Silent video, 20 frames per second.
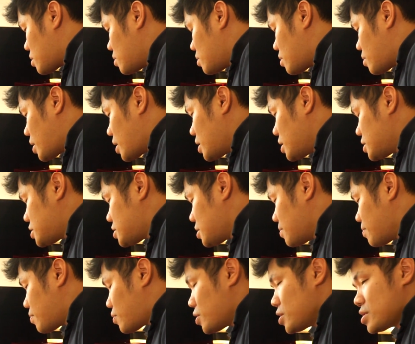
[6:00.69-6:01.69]
you know, I did
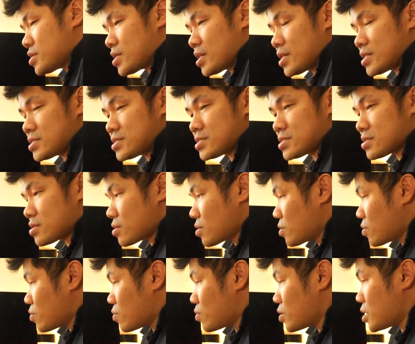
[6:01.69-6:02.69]
some print tests
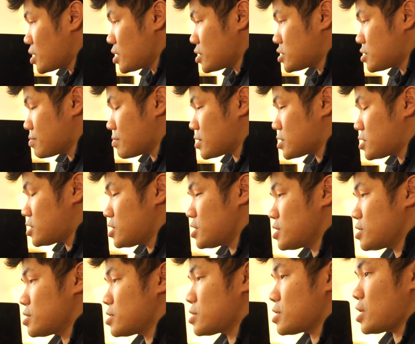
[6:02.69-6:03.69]
with this
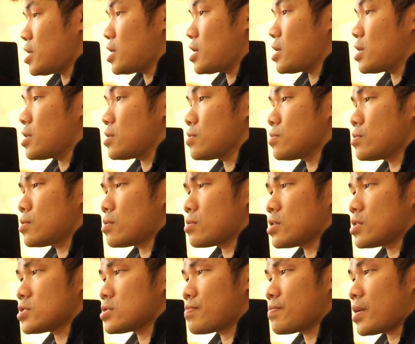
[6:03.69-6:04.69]
machine, and you know,
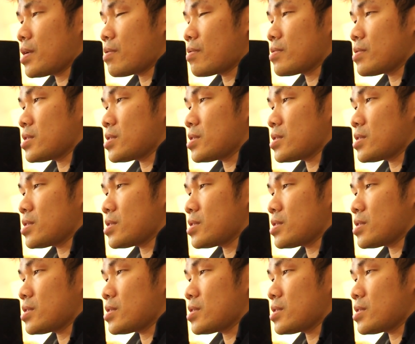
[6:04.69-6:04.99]
the smell